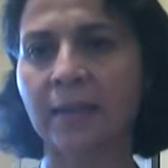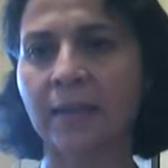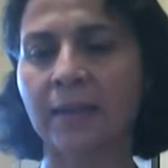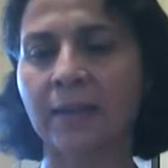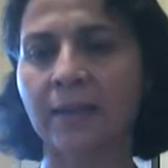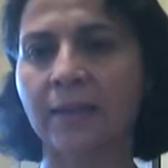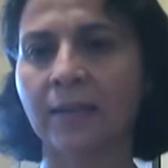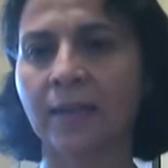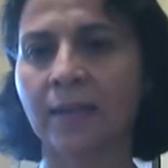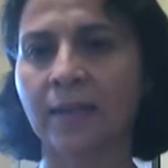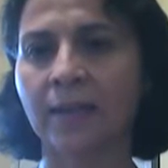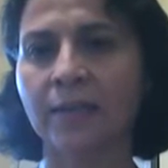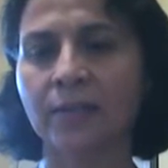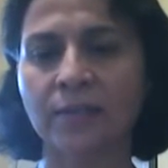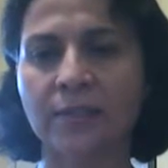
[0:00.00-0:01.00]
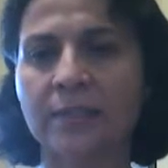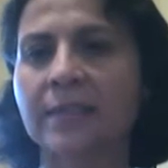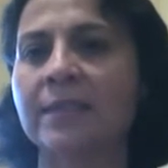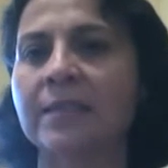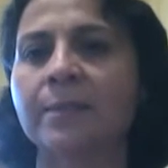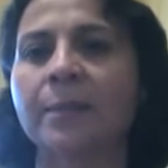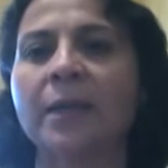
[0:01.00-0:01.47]
and he just
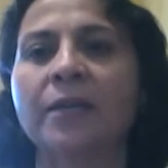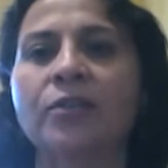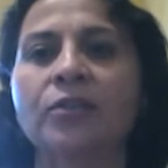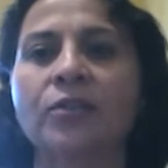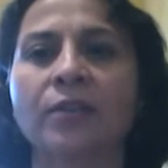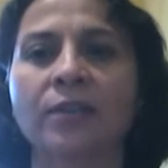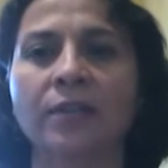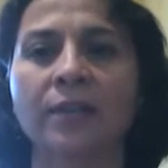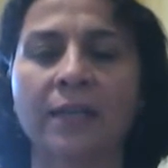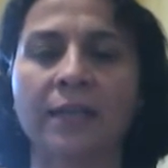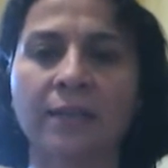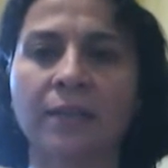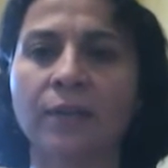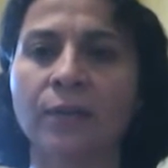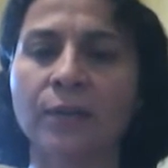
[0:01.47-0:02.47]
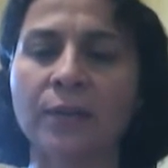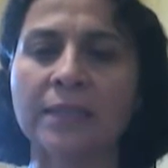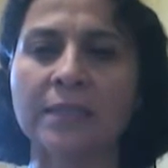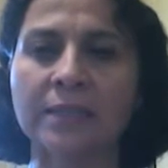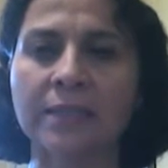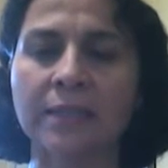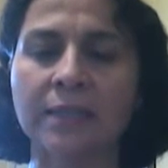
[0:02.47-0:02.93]
sees the picture, and he
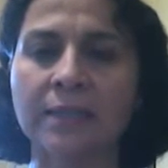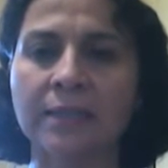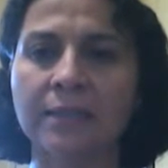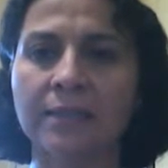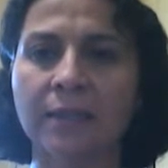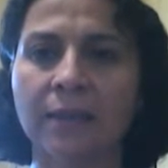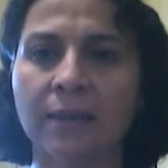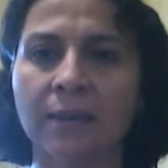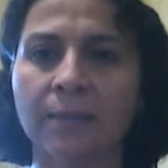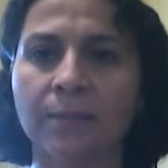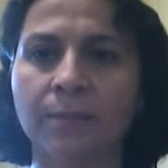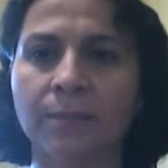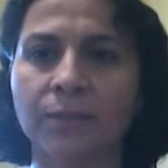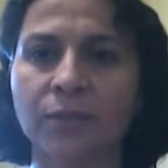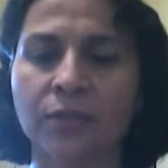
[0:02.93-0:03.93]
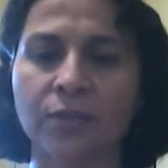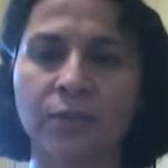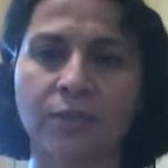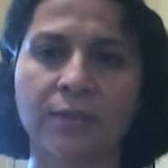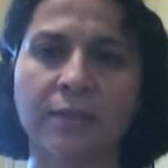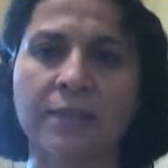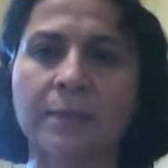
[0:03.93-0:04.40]
sees
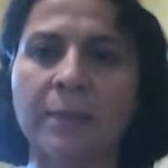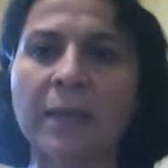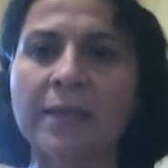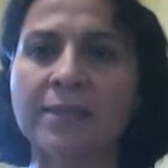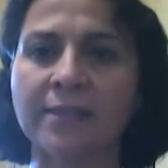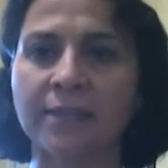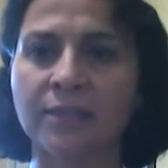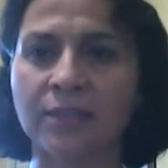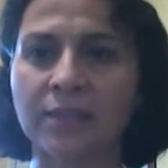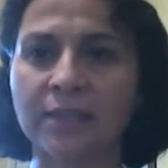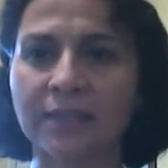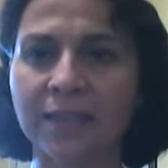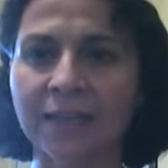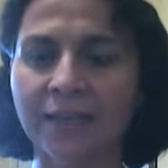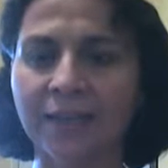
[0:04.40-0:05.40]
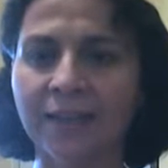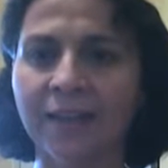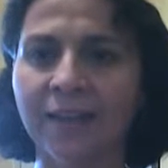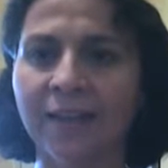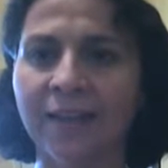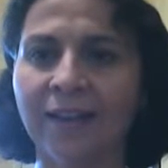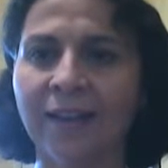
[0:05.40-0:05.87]
just the space that she's
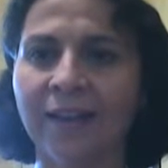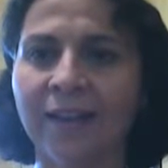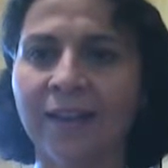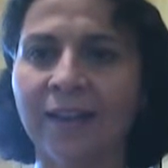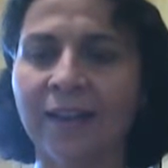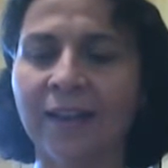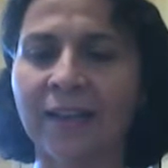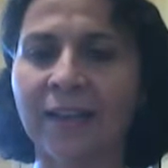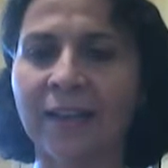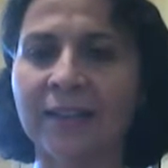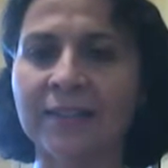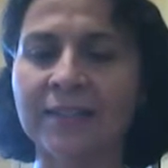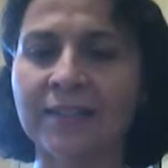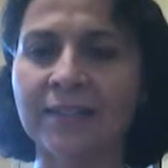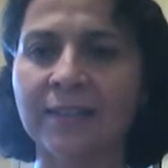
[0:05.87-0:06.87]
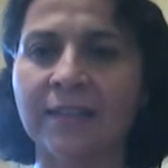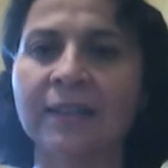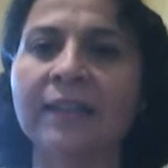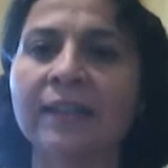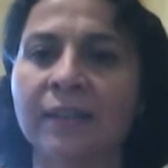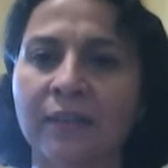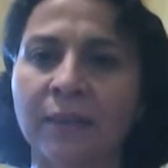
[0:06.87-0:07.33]
in, and the
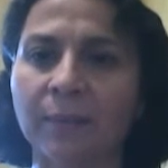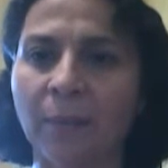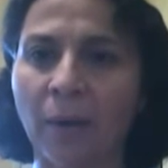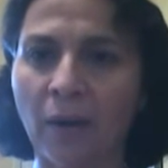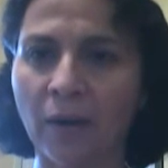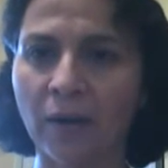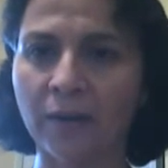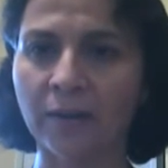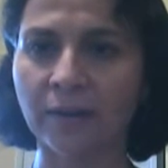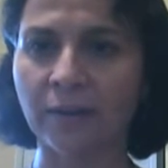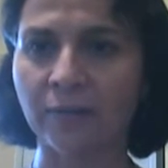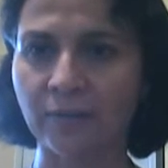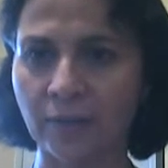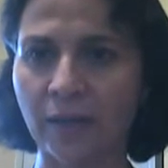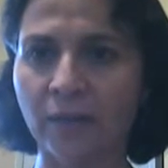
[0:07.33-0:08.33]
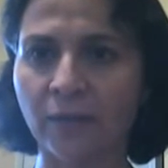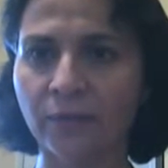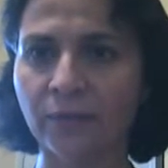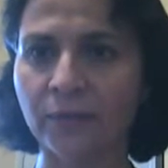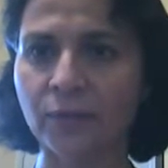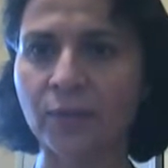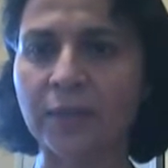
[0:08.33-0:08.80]
healing part of love,
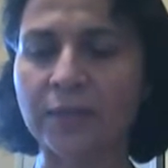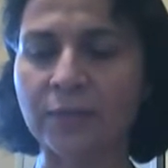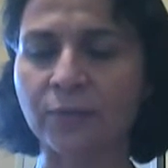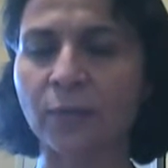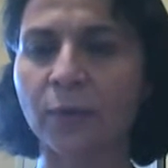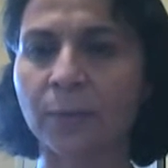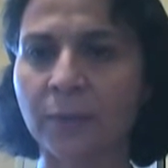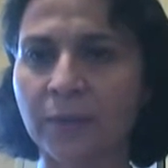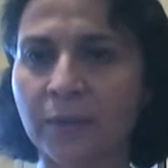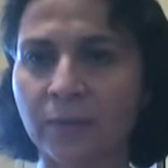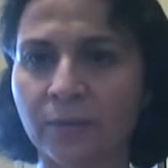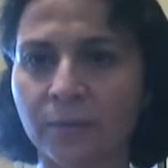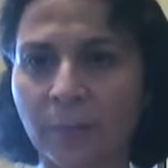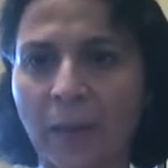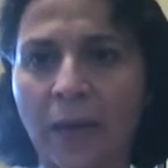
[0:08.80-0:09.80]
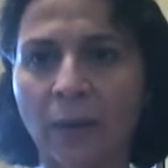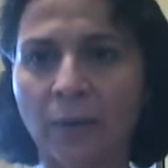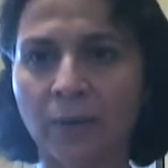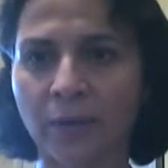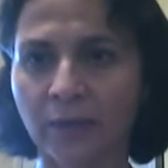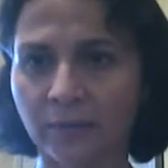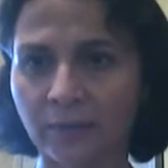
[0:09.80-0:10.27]
the transformative
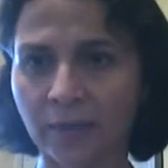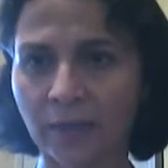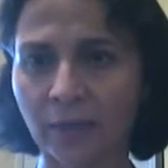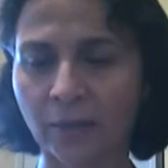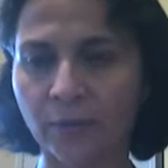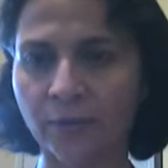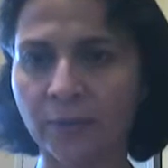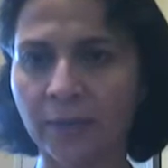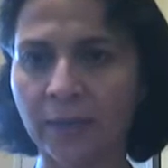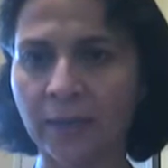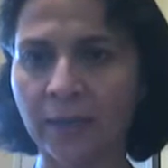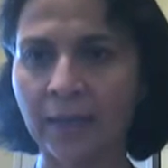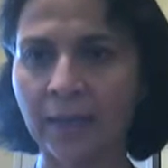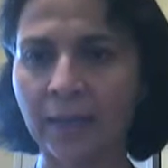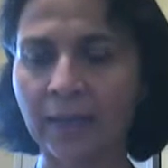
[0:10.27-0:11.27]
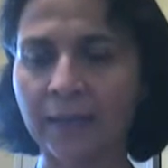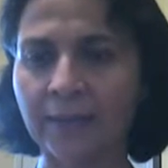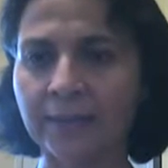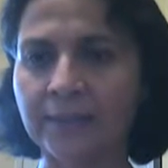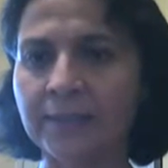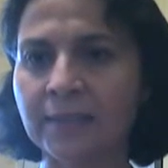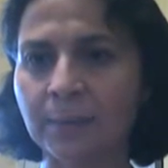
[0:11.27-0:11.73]
power of love.
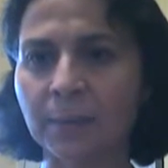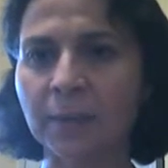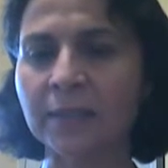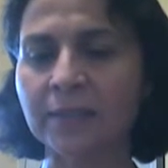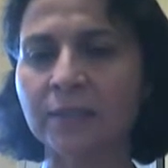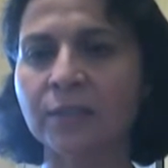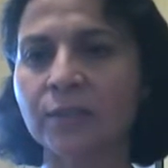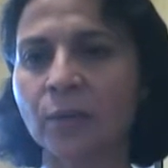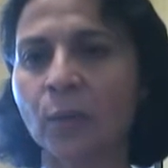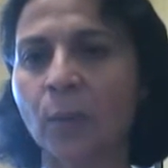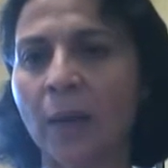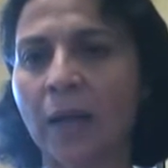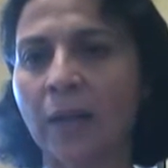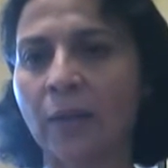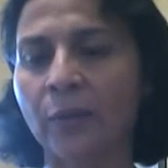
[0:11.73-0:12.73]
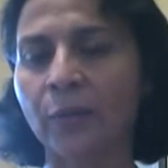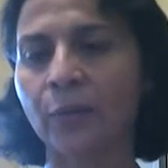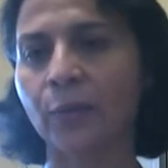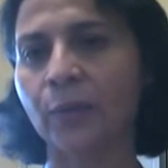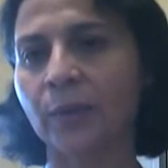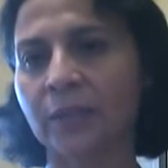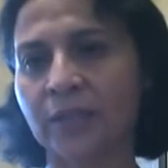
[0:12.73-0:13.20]
And it's depicted so well
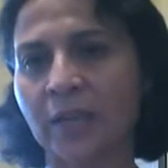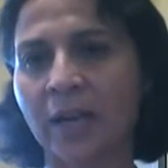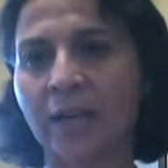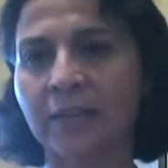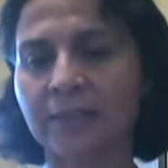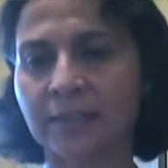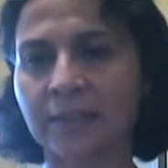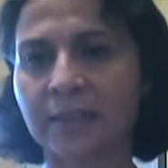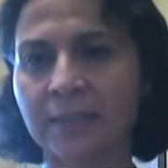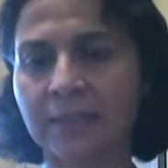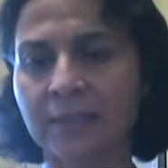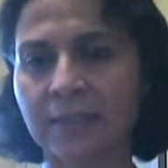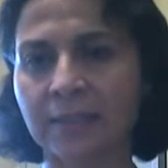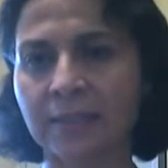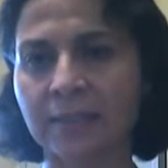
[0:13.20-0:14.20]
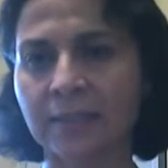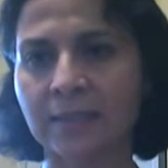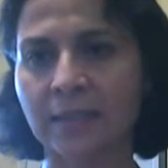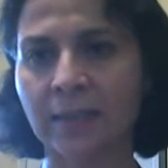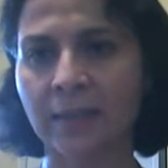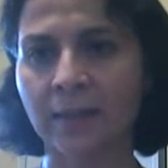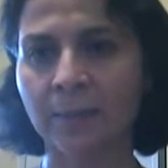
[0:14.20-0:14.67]
through a child's innocence
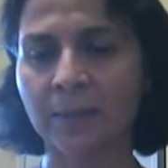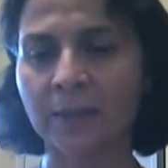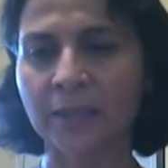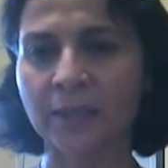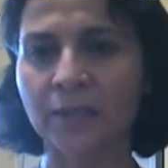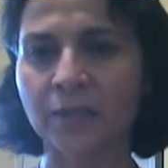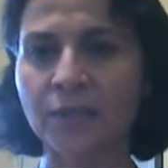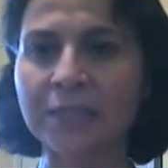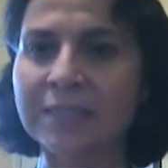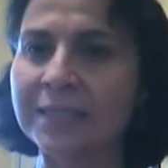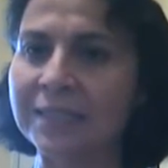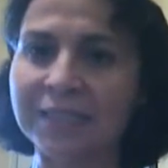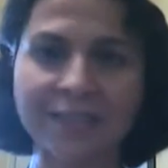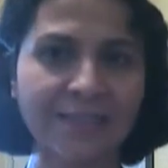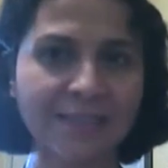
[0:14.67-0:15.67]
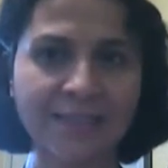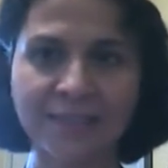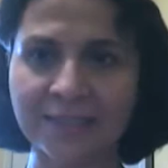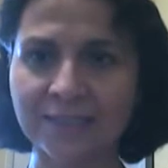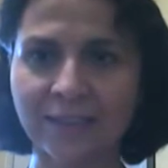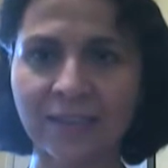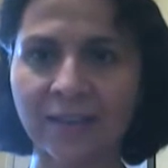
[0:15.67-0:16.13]
because she doesn't
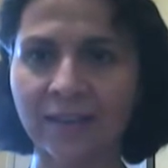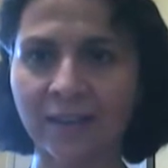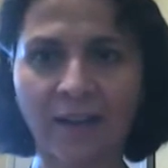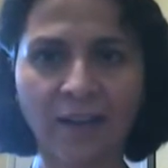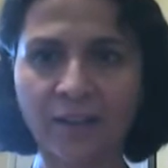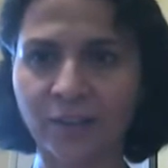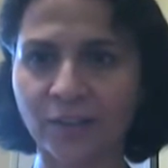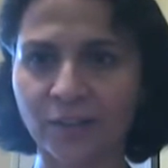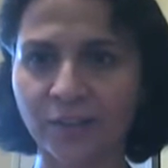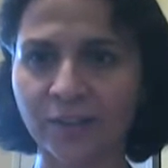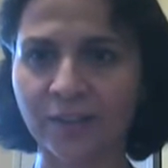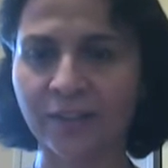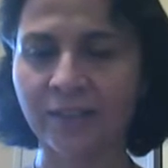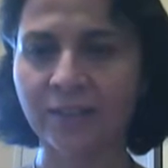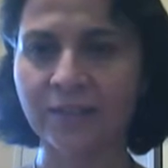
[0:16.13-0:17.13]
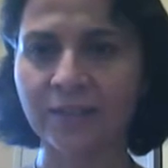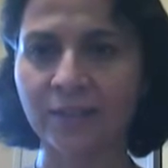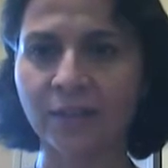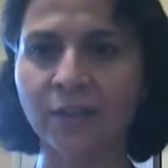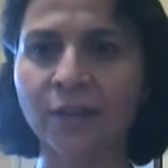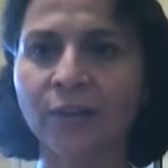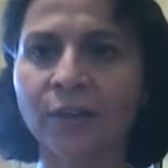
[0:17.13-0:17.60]
see color. To
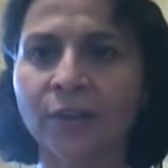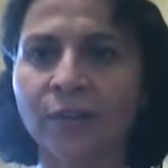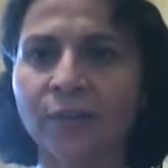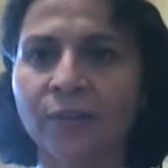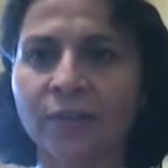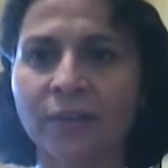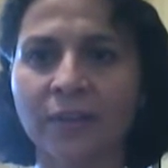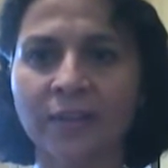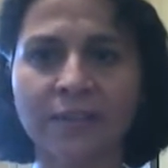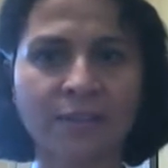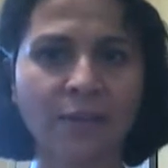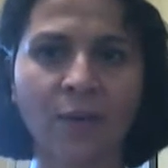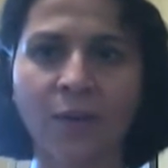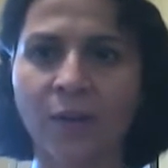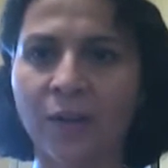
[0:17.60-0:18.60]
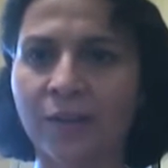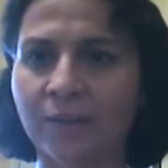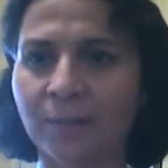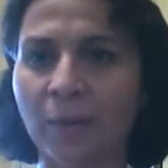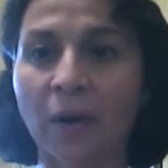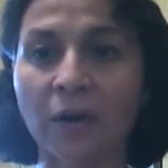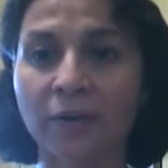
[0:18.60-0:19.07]
her, it's all
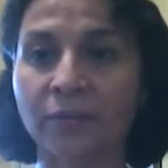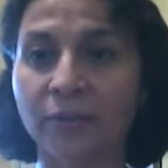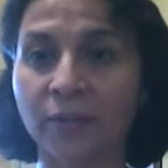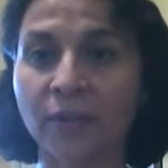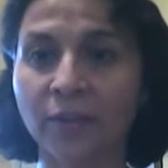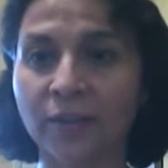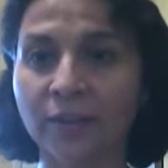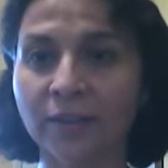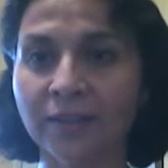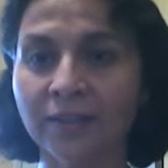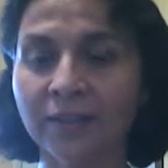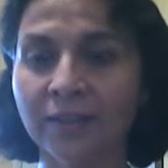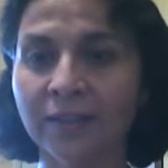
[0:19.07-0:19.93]
part of her,